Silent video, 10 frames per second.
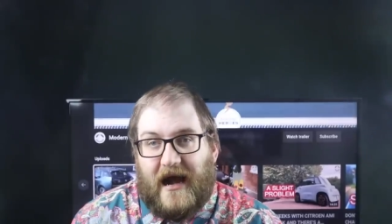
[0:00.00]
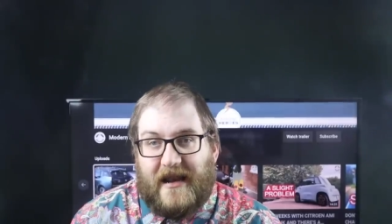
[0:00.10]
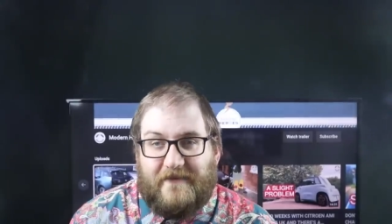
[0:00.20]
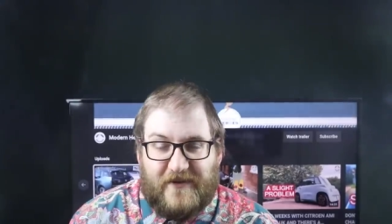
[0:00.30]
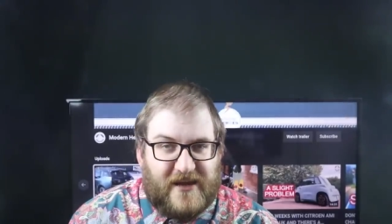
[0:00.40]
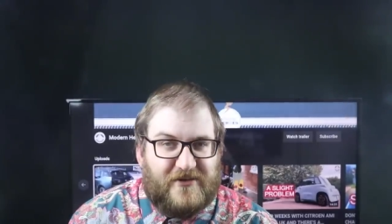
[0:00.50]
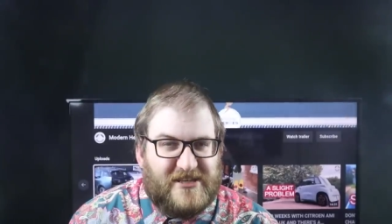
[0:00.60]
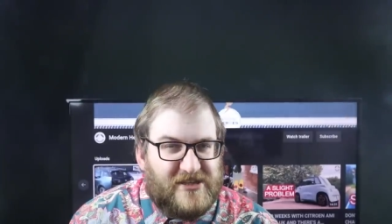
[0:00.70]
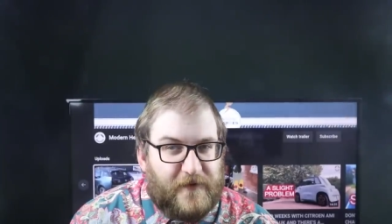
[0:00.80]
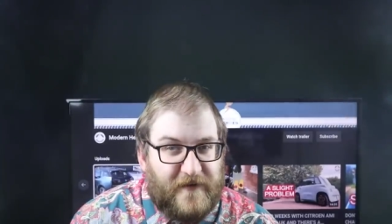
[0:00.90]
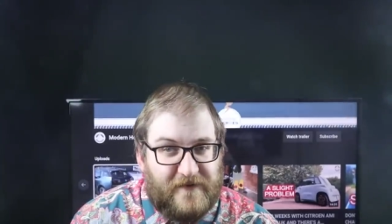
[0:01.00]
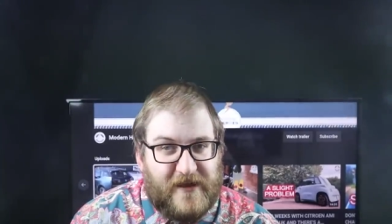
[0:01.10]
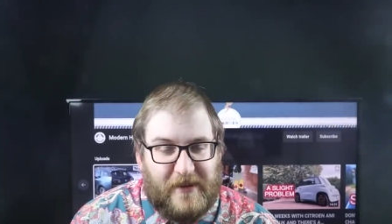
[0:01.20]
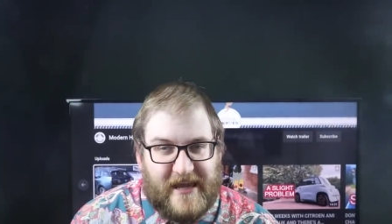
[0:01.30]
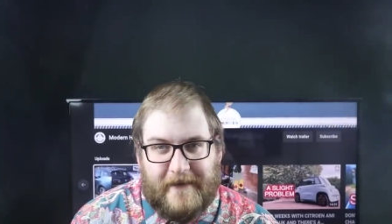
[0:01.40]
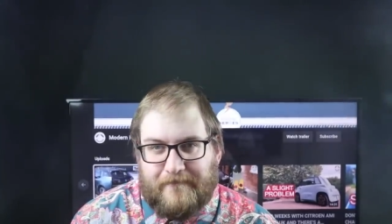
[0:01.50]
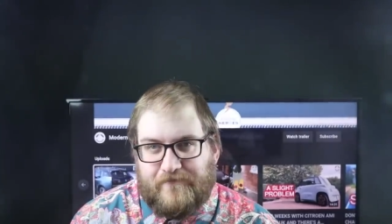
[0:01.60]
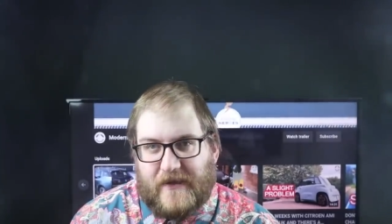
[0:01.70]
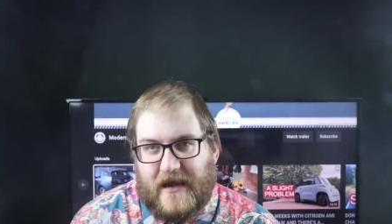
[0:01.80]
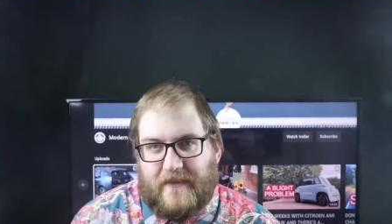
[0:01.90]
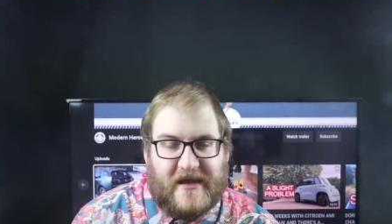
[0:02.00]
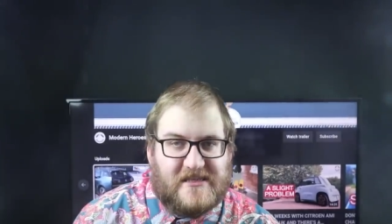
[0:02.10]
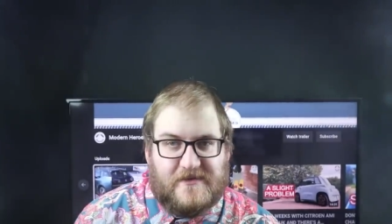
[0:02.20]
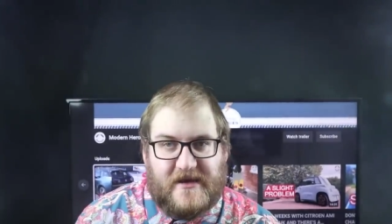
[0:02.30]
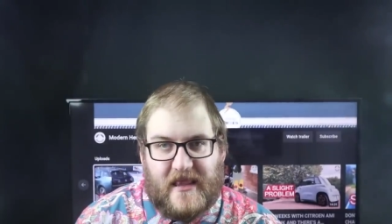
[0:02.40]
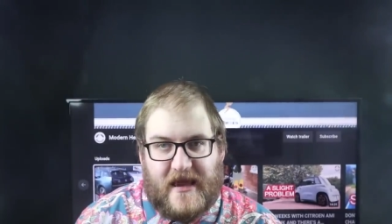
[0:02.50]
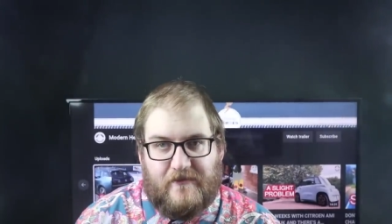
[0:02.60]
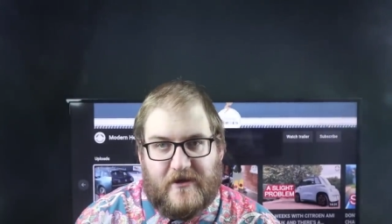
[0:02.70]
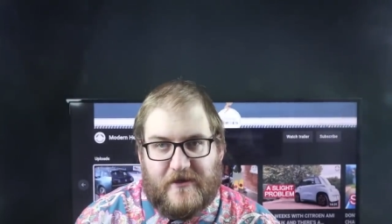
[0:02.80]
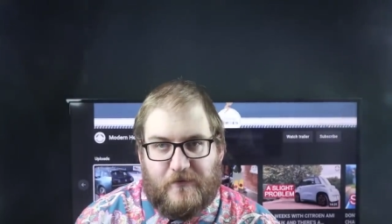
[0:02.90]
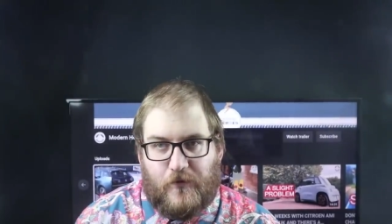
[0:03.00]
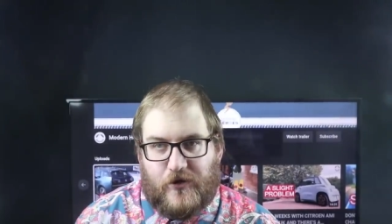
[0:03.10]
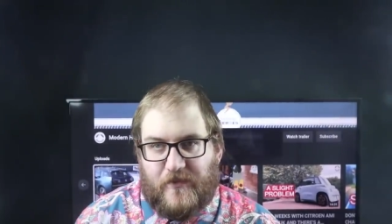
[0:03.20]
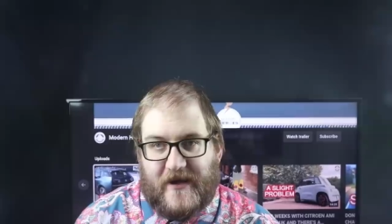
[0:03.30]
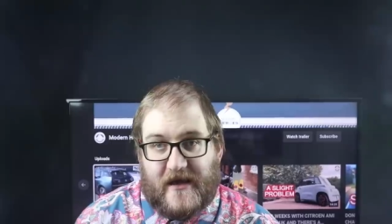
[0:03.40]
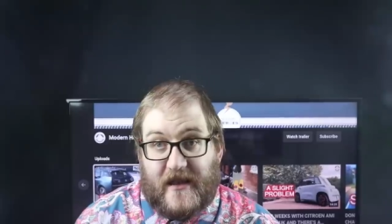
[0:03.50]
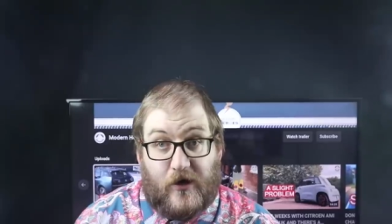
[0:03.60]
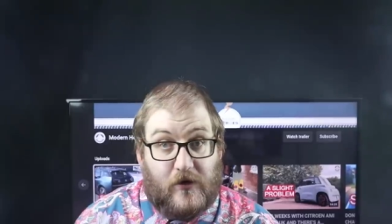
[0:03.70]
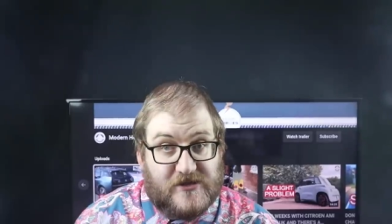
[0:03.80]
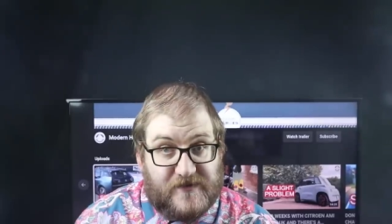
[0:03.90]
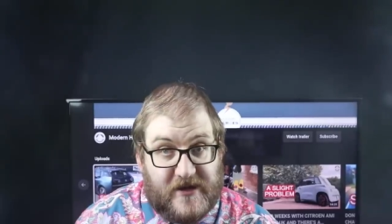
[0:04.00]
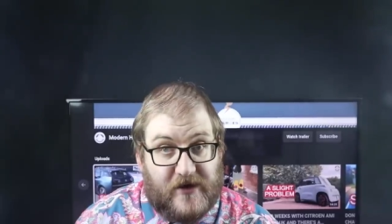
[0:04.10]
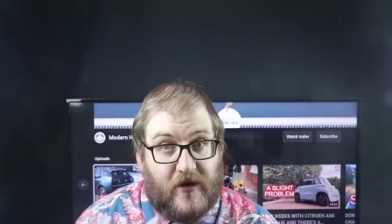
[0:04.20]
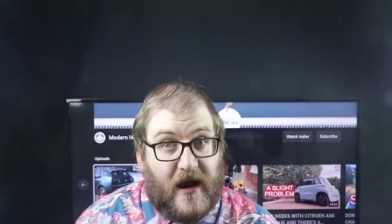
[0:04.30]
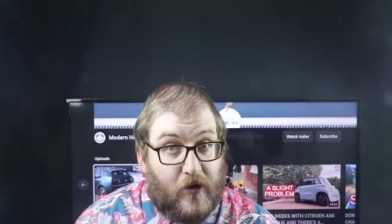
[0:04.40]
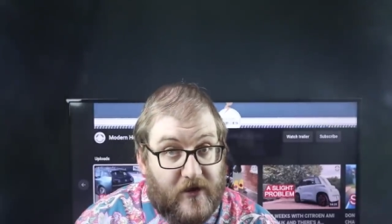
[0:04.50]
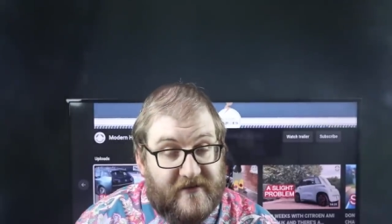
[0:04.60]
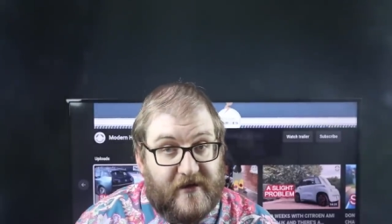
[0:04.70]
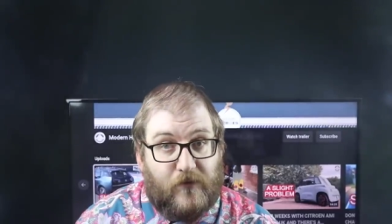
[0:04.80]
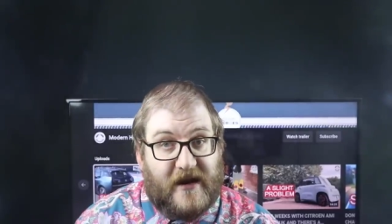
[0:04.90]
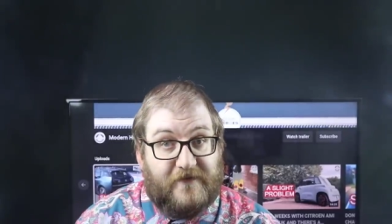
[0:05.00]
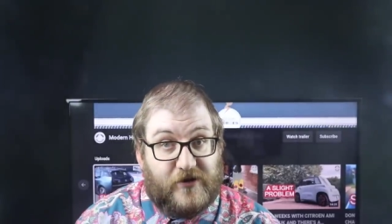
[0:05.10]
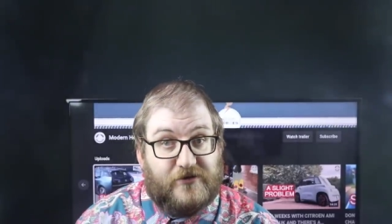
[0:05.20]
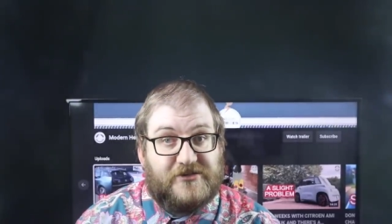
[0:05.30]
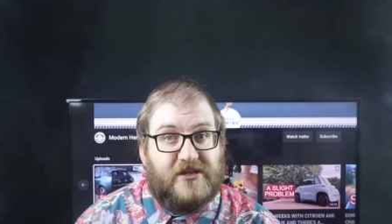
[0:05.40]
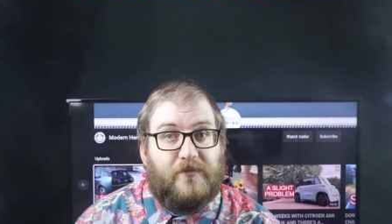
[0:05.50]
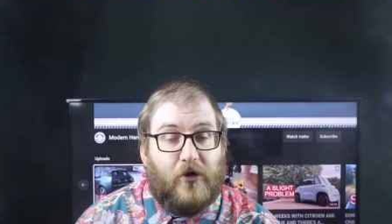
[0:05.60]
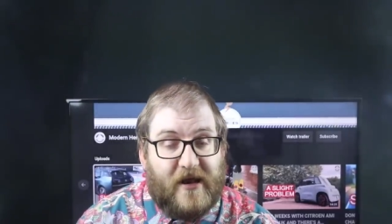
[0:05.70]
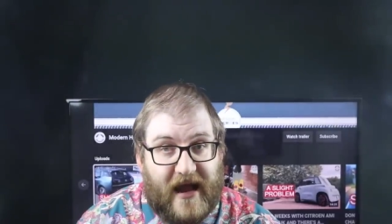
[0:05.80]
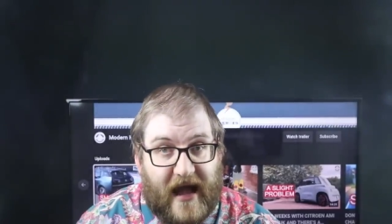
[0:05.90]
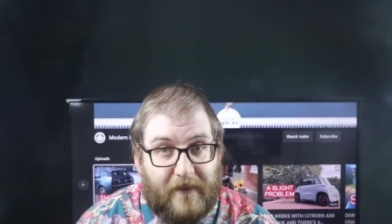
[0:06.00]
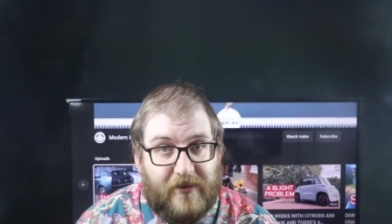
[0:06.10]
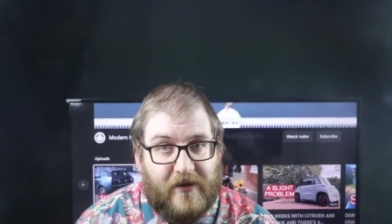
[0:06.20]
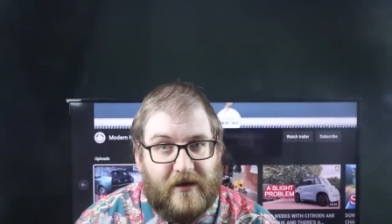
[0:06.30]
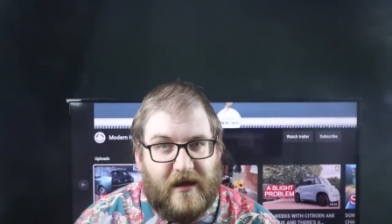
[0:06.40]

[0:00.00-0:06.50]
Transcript: And even increasing to 50p, it makes them in line with what you pay at like Osprey or Ionity or whatever using the Bonnet app.